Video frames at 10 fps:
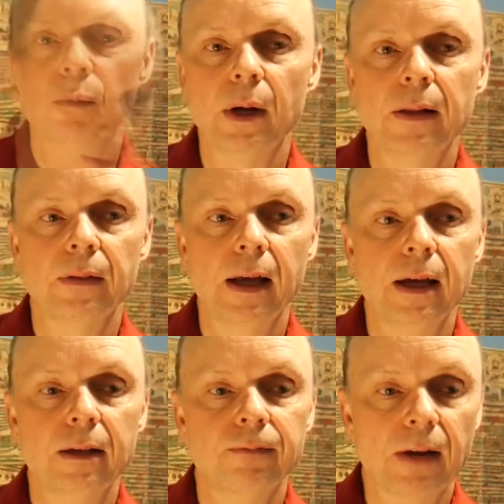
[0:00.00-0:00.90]
when
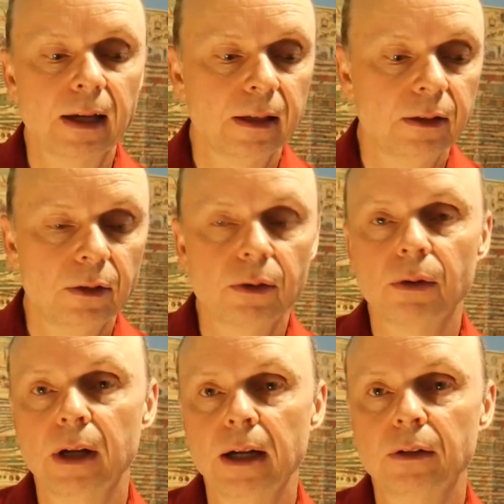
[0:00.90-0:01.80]
they finally do
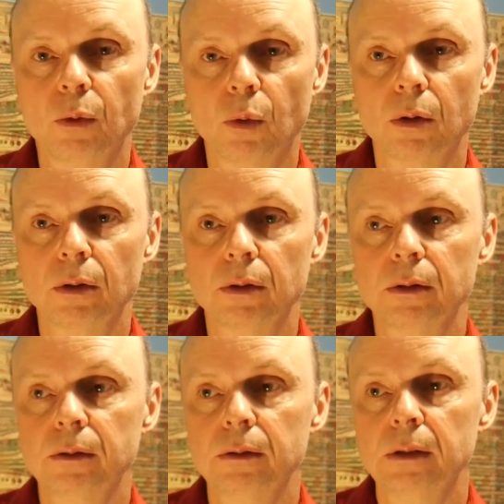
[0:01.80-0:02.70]
create the world